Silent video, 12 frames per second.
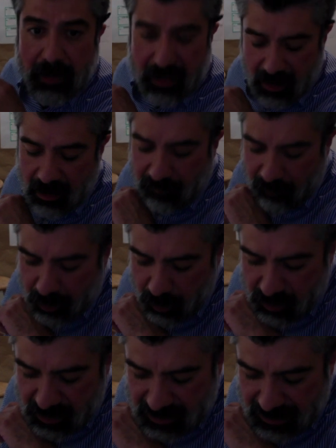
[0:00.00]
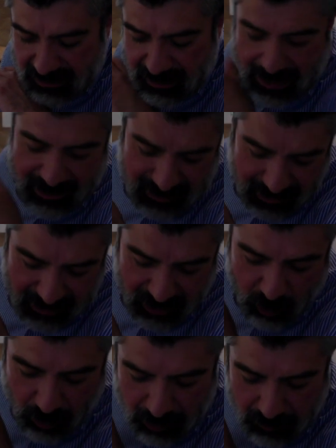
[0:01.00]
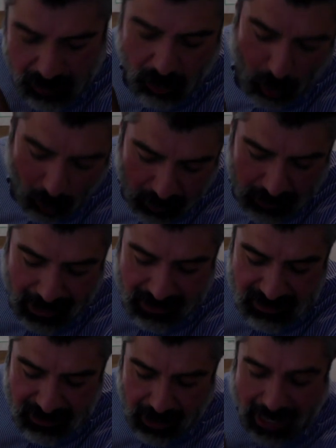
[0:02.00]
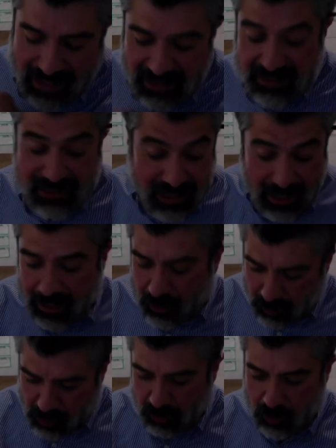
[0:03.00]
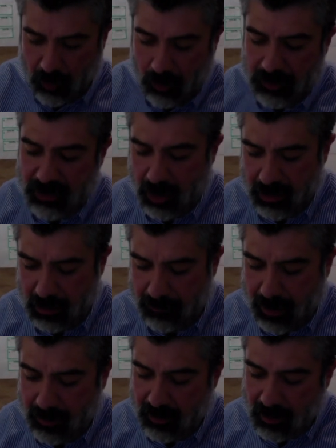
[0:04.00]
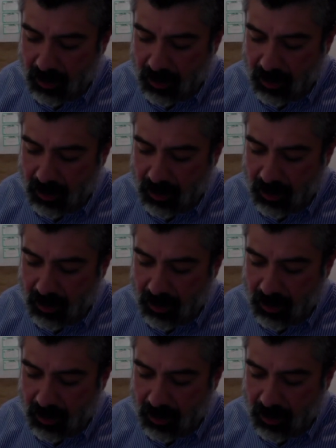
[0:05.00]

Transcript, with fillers: many different uses as an antidysrhythmic or an anti anesthetic, which is what we're talking about.